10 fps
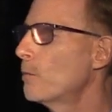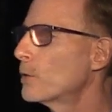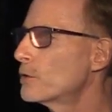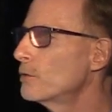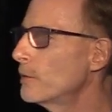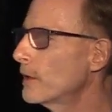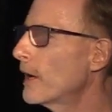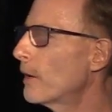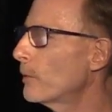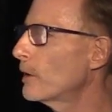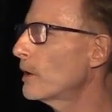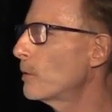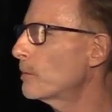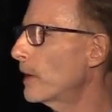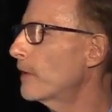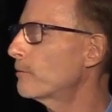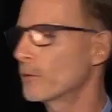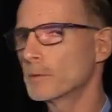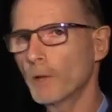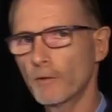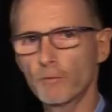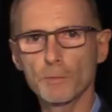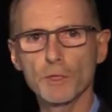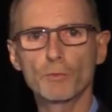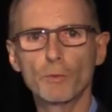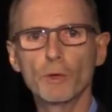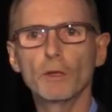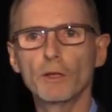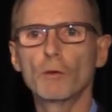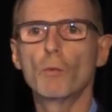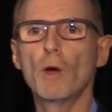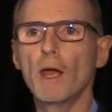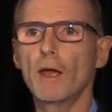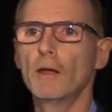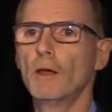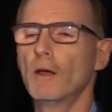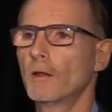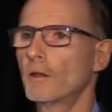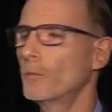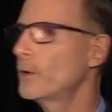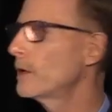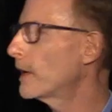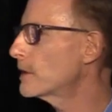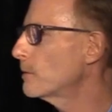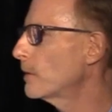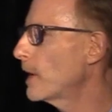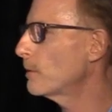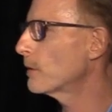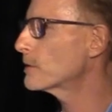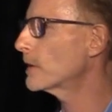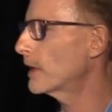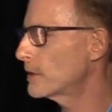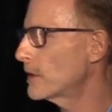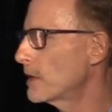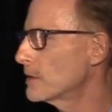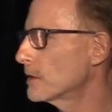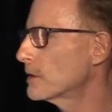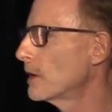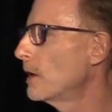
and we're doing that really with platforms. Platforms is really the way that we like to enable those kind of changes.